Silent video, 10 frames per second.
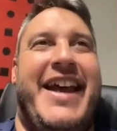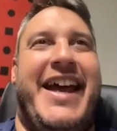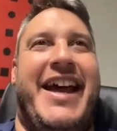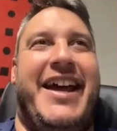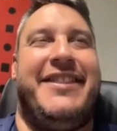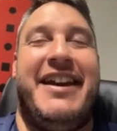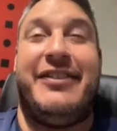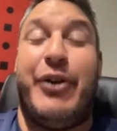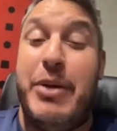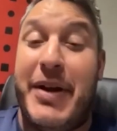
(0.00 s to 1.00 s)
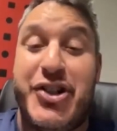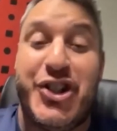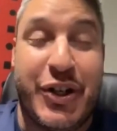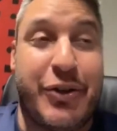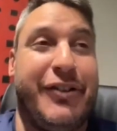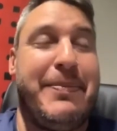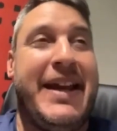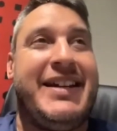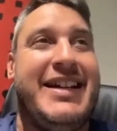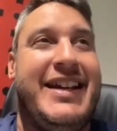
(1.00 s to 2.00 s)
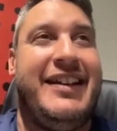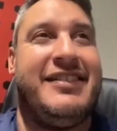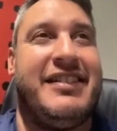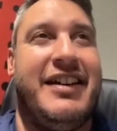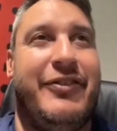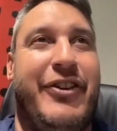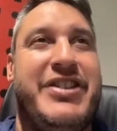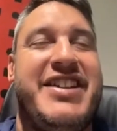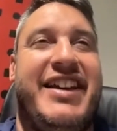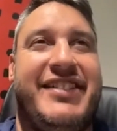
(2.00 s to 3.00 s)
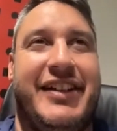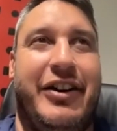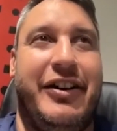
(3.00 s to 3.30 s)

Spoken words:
Thanks very much to Chris Bentley. He's a fantastic